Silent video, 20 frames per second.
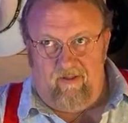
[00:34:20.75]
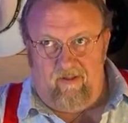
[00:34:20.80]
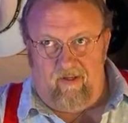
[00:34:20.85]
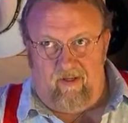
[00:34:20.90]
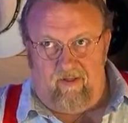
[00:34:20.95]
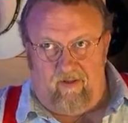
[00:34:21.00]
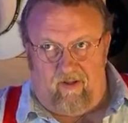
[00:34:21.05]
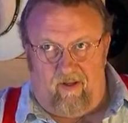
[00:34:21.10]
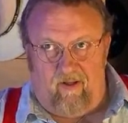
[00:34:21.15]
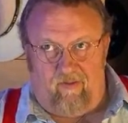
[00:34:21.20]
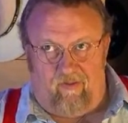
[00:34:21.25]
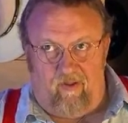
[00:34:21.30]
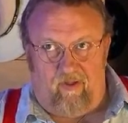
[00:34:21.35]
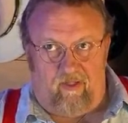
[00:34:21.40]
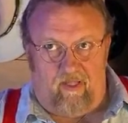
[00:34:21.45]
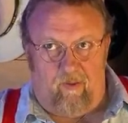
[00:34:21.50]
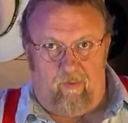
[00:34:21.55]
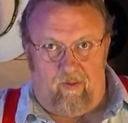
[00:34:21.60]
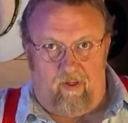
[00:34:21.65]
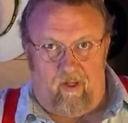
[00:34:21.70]
And I think
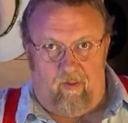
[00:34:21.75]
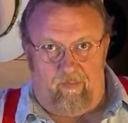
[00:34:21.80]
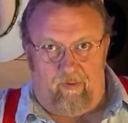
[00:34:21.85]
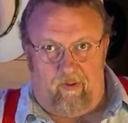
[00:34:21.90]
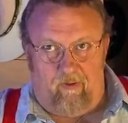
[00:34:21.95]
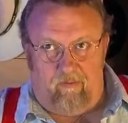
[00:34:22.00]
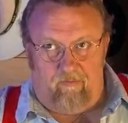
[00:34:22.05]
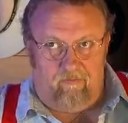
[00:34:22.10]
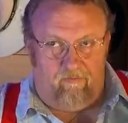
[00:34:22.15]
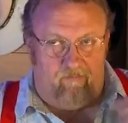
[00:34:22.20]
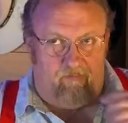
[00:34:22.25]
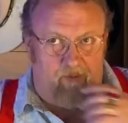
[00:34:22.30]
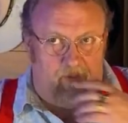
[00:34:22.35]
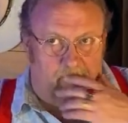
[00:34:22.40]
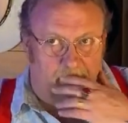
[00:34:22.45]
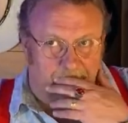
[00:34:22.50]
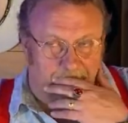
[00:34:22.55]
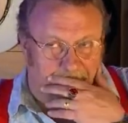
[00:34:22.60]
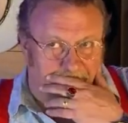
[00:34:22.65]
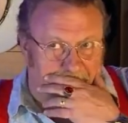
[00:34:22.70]
that would help you.
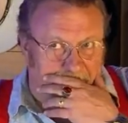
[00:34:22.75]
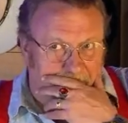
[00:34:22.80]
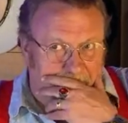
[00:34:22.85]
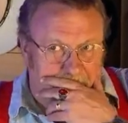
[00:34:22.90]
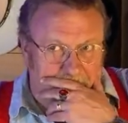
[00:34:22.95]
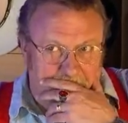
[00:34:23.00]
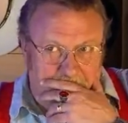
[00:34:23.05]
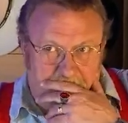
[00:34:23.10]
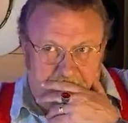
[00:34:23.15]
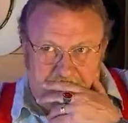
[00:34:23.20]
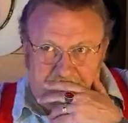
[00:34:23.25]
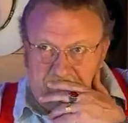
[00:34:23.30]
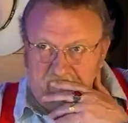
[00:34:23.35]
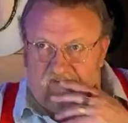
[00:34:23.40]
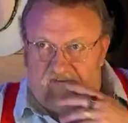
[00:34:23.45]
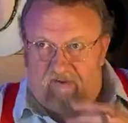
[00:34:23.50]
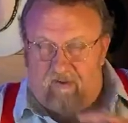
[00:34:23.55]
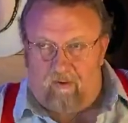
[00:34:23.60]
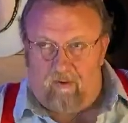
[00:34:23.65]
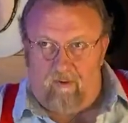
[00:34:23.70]
Um,
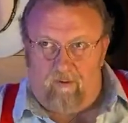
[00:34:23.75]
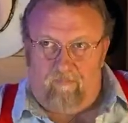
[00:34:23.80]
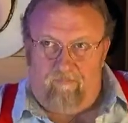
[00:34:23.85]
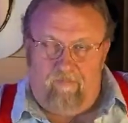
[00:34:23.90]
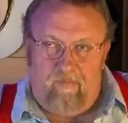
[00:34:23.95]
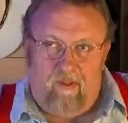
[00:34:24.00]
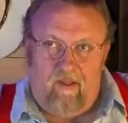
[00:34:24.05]
so